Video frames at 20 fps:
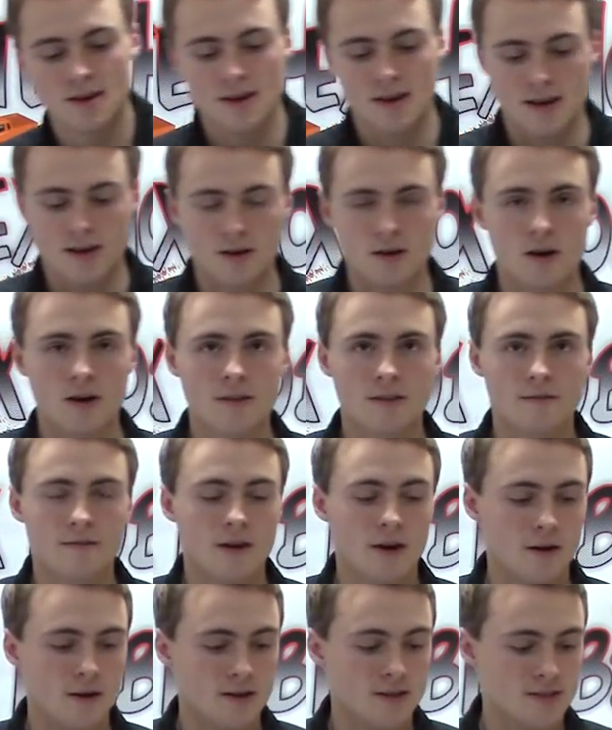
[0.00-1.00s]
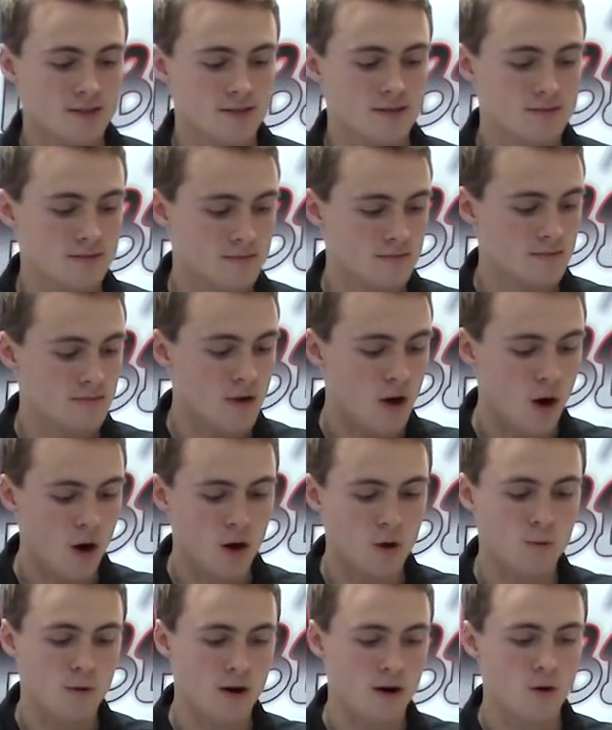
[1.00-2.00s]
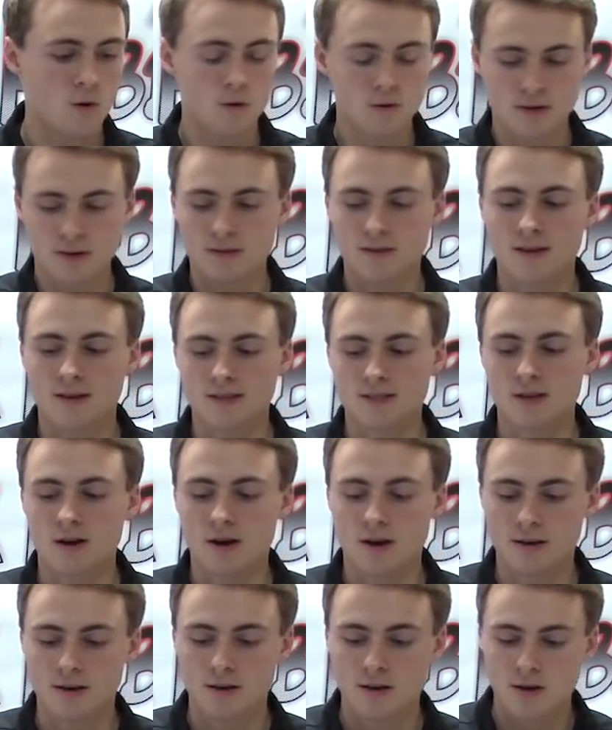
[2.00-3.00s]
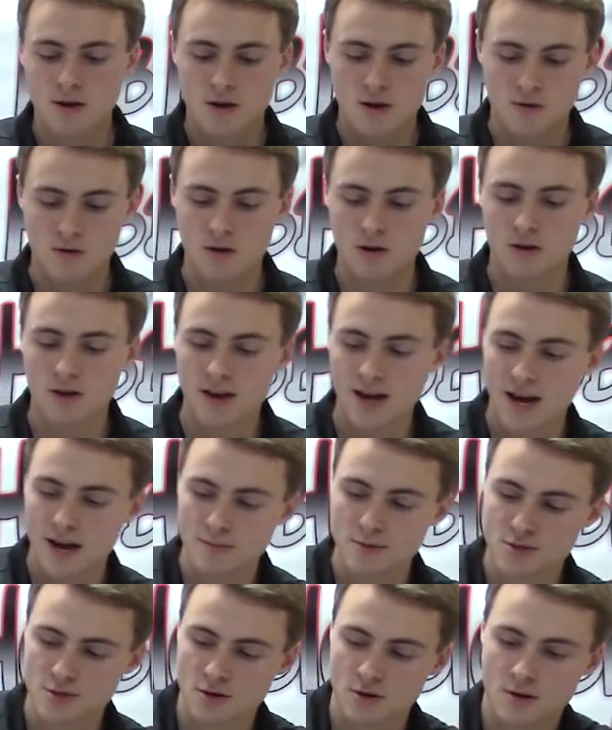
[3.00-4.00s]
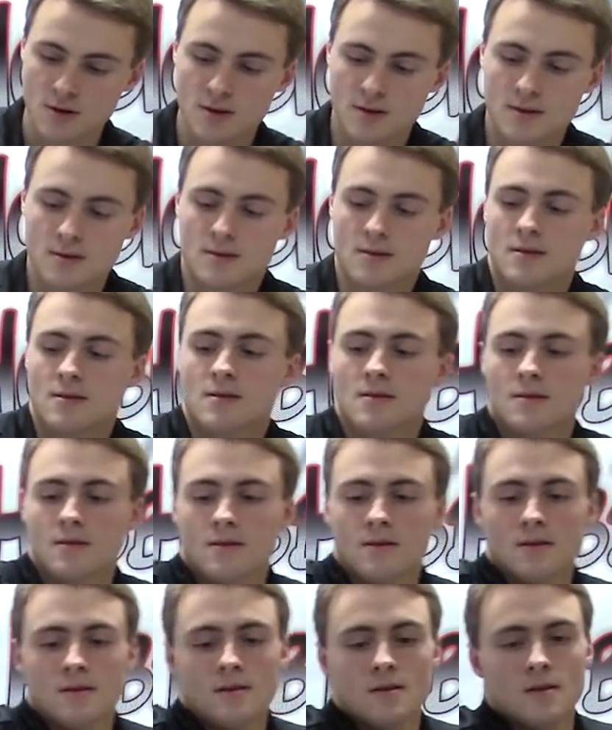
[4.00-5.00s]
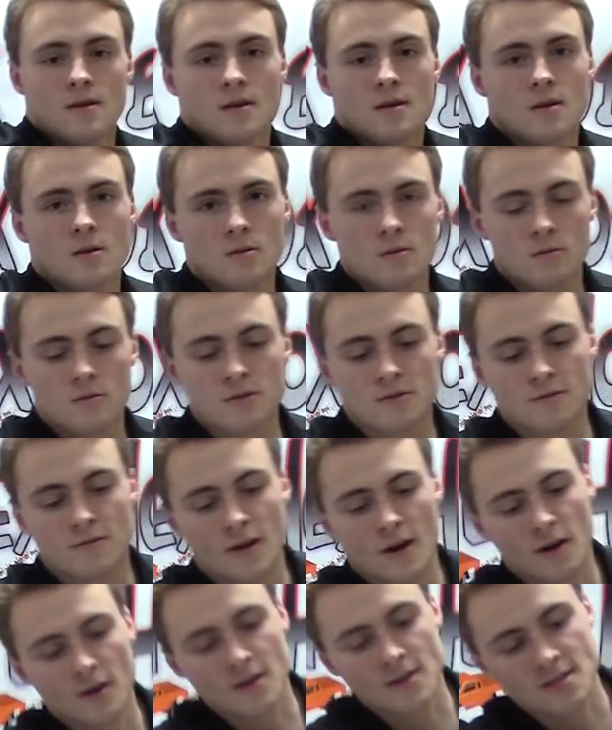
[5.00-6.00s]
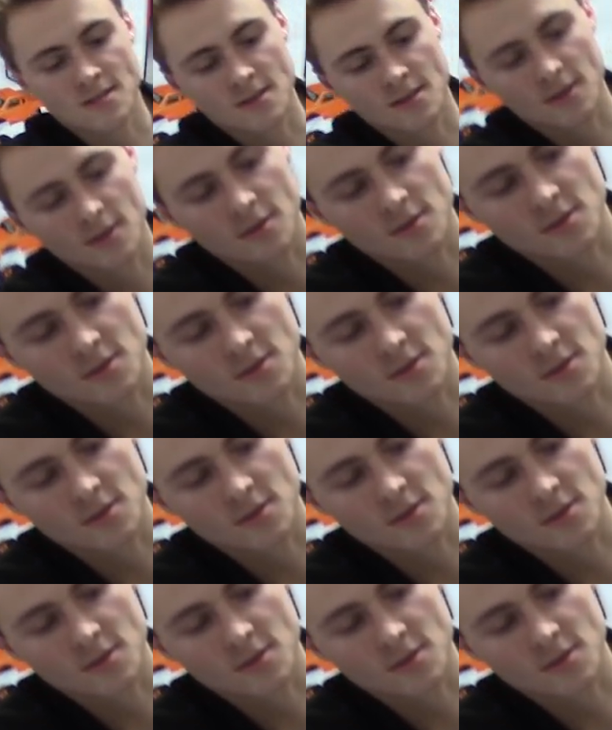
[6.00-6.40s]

and all the various hardware holding things on are all captured with various little